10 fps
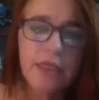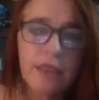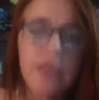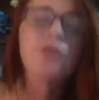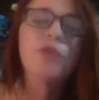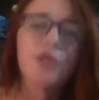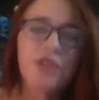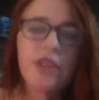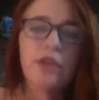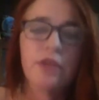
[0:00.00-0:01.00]
And of course
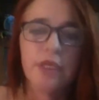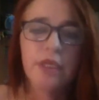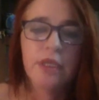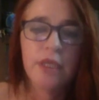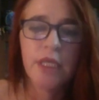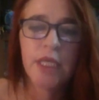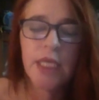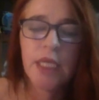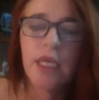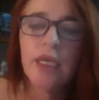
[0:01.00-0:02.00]
they could,
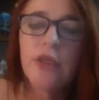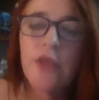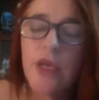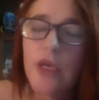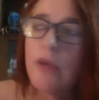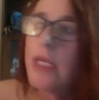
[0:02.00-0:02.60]
you know?